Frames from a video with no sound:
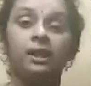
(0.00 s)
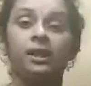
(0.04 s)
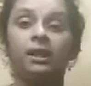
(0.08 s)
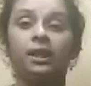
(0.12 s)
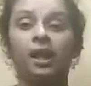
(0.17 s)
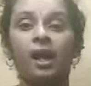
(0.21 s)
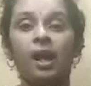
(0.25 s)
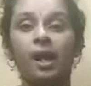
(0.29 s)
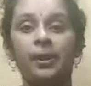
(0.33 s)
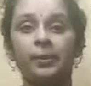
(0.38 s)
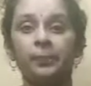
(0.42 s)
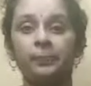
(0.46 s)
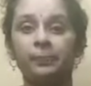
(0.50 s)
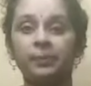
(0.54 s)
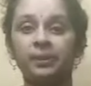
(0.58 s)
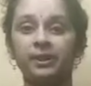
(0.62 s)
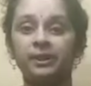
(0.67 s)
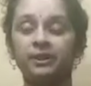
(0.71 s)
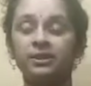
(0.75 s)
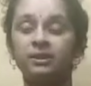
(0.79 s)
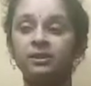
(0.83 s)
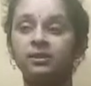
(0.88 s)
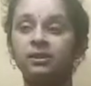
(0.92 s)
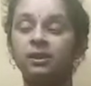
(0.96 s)

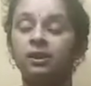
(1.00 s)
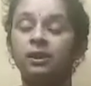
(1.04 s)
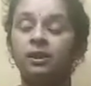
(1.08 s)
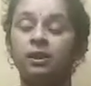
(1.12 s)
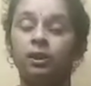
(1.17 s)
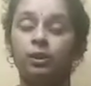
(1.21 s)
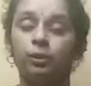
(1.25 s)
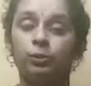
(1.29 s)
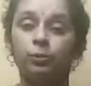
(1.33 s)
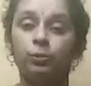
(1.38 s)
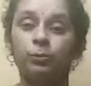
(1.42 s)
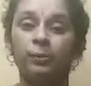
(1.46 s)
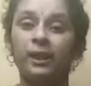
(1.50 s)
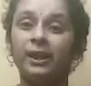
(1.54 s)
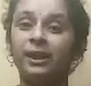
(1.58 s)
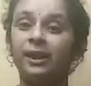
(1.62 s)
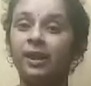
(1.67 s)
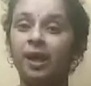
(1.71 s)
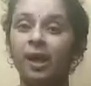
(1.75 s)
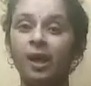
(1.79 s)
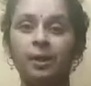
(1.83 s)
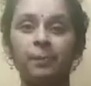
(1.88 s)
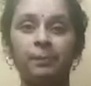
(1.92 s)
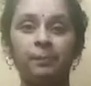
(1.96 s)
carpets. To make
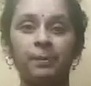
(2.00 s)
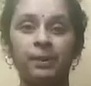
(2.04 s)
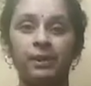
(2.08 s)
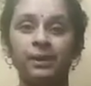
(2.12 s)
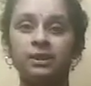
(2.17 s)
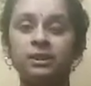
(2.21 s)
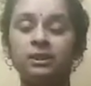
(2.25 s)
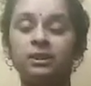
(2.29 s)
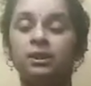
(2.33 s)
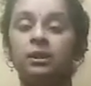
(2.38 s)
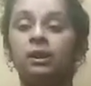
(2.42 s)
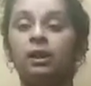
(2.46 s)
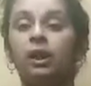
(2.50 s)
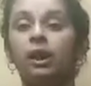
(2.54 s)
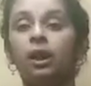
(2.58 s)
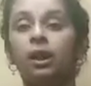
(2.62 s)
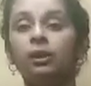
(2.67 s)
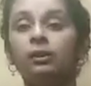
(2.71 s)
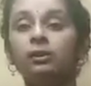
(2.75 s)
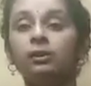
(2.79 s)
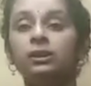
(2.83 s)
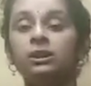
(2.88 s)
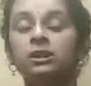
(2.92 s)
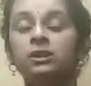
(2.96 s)
carpets,
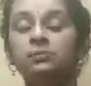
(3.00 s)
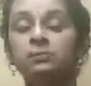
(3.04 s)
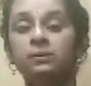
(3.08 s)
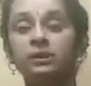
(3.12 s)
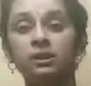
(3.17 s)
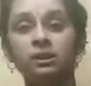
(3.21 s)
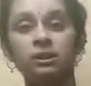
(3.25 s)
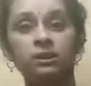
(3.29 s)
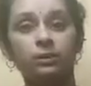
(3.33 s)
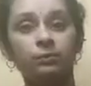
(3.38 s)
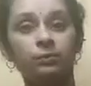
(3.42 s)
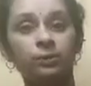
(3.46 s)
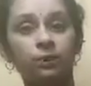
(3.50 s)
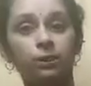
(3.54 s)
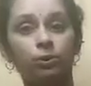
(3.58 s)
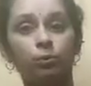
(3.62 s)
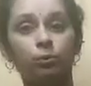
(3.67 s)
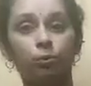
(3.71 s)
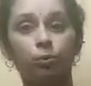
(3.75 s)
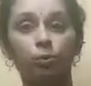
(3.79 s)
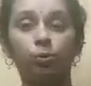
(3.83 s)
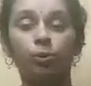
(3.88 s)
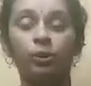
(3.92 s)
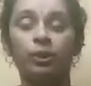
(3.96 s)
it is mixed with
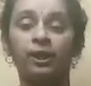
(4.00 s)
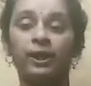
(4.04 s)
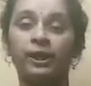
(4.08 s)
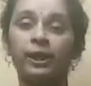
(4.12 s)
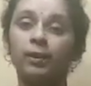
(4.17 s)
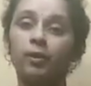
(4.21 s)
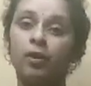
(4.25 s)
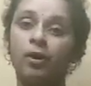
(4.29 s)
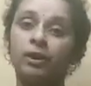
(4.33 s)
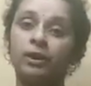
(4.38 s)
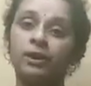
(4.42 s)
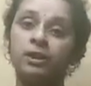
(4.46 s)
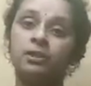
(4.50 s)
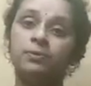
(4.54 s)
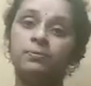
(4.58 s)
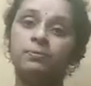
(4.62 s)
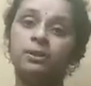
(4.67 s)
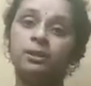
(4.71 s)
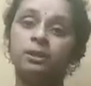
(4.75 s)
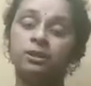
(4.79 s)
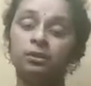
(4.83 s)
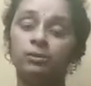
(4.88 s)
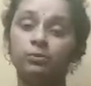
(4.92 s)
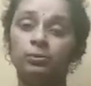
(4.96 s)
wool. Rayon is
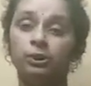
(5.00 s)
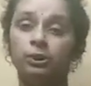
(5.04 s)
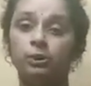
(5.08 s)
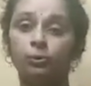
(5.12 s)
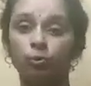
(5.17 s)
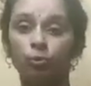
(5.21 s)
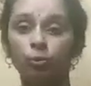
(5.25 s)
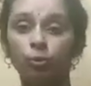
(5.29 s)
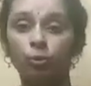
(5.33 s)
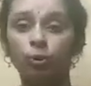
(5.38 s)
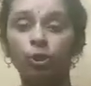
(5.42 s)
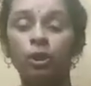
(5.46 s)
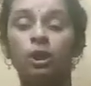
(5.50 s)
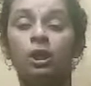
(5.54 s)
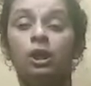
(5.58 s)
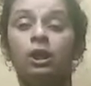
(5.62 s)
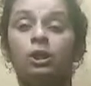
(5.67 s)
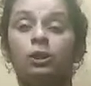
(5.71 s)
mixed with wool.